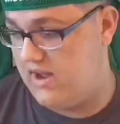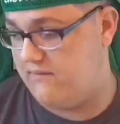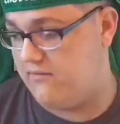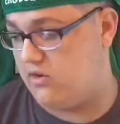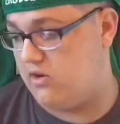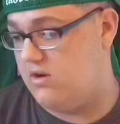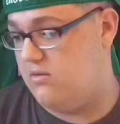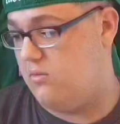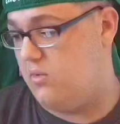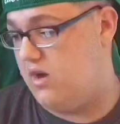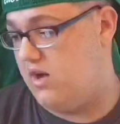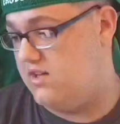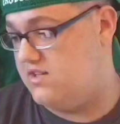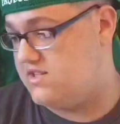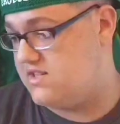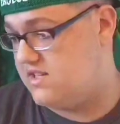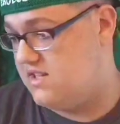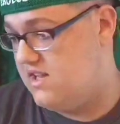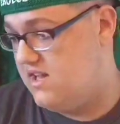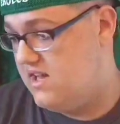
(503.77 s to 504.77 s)
whatever it
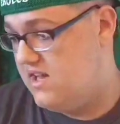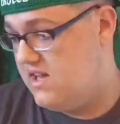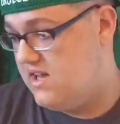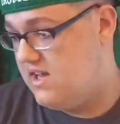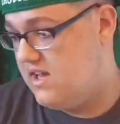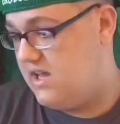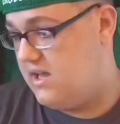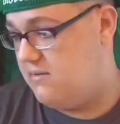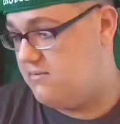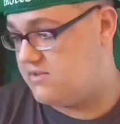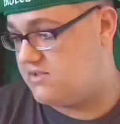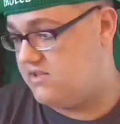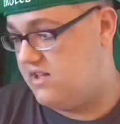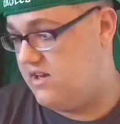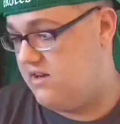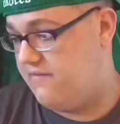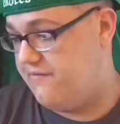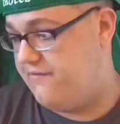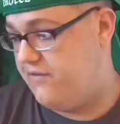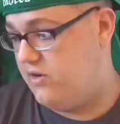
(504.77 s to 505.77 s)
was. He
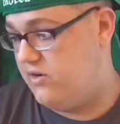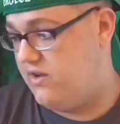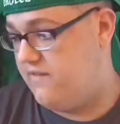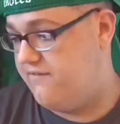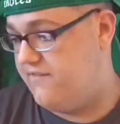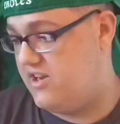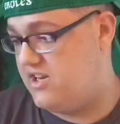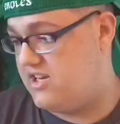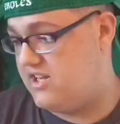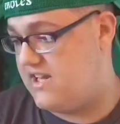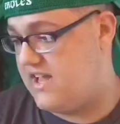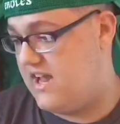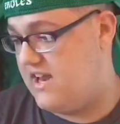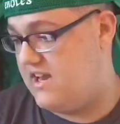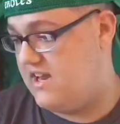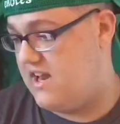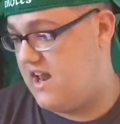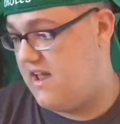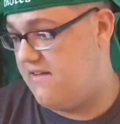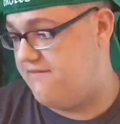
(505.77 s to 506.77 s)
was later fully
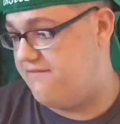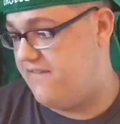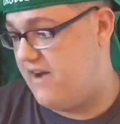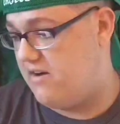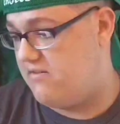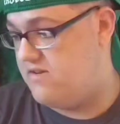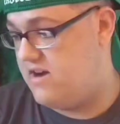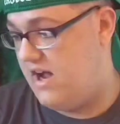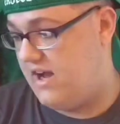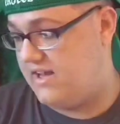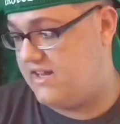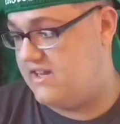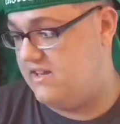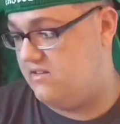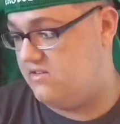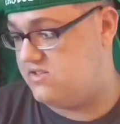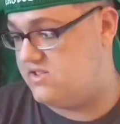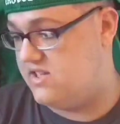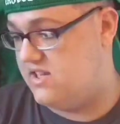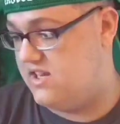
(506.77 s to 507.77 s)
vindicated and found
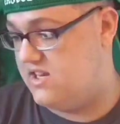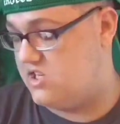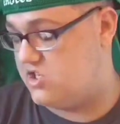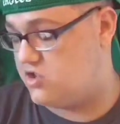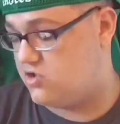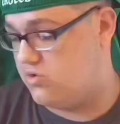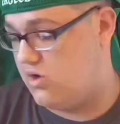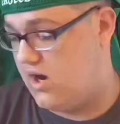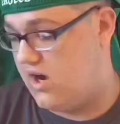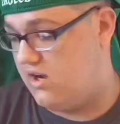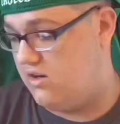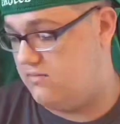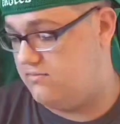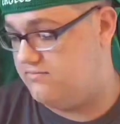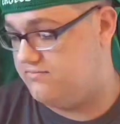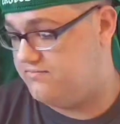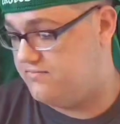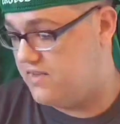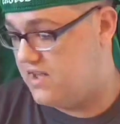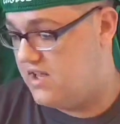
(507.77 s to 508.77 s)
not guilty in his
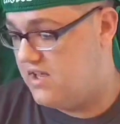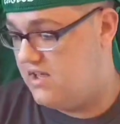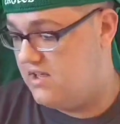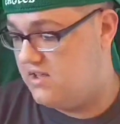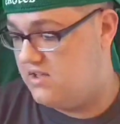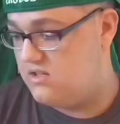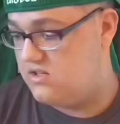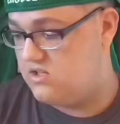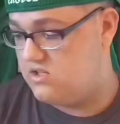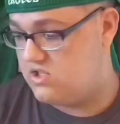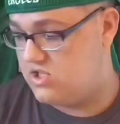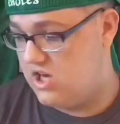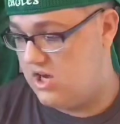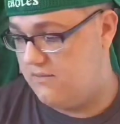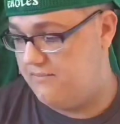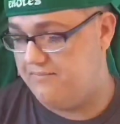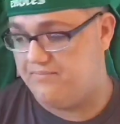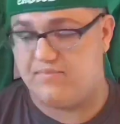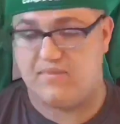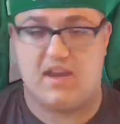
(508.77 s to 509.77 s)
trial.
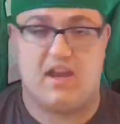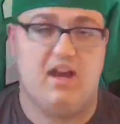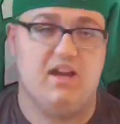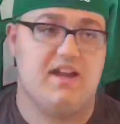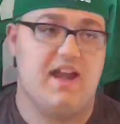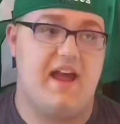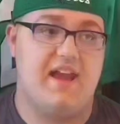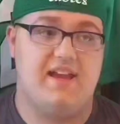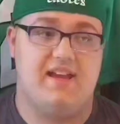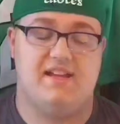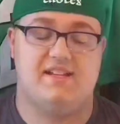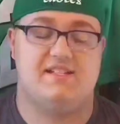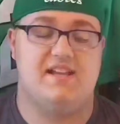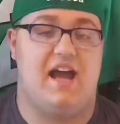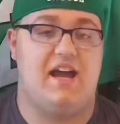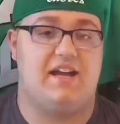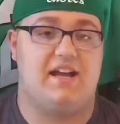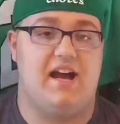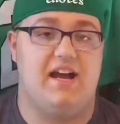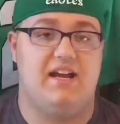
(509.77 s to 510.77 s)
So, again,
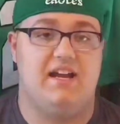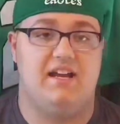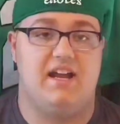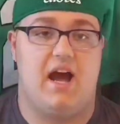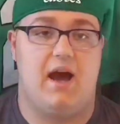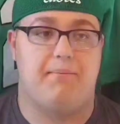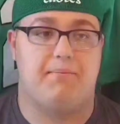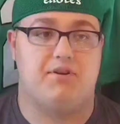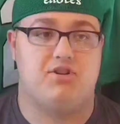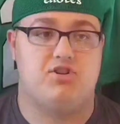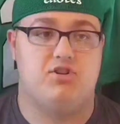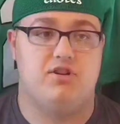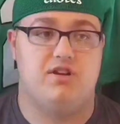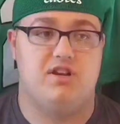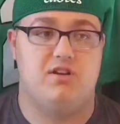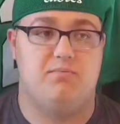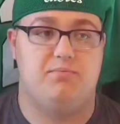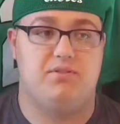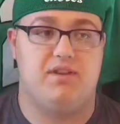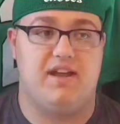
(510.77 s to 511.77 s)
he has not gotten an
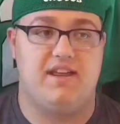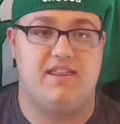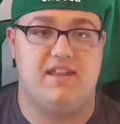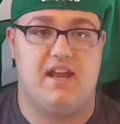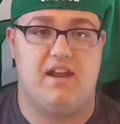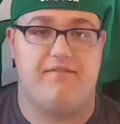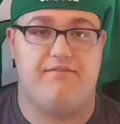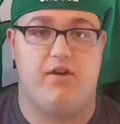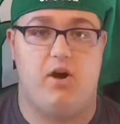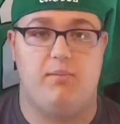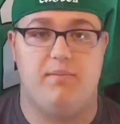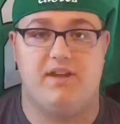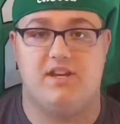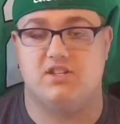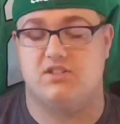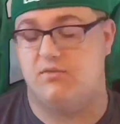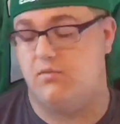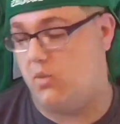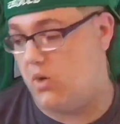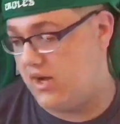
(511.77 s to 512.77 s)
opportunity to play in the
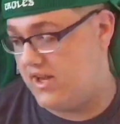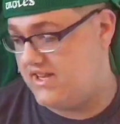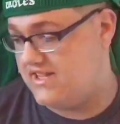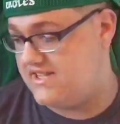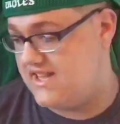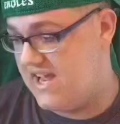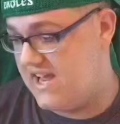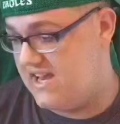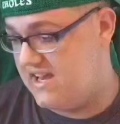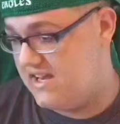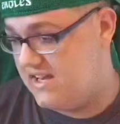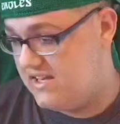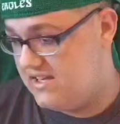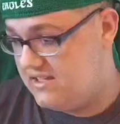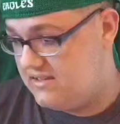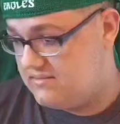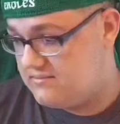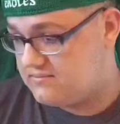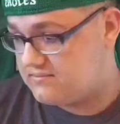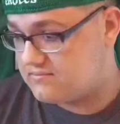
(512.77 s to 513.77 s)
NFL because of what he
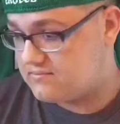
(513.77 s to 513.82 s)
did.